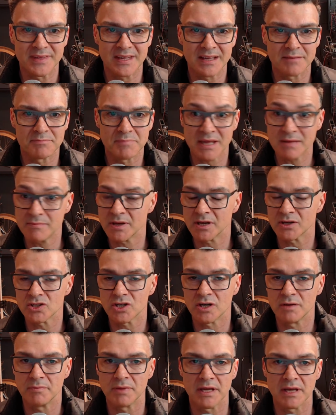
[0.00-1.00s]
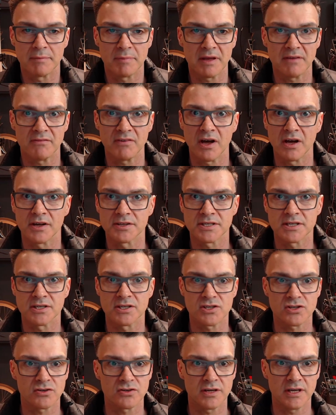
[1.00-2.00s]
maybe I'll try and bring a bit of art
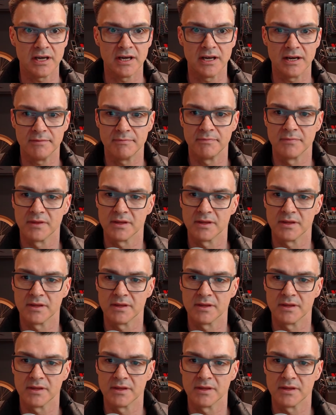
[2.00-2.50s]
history in,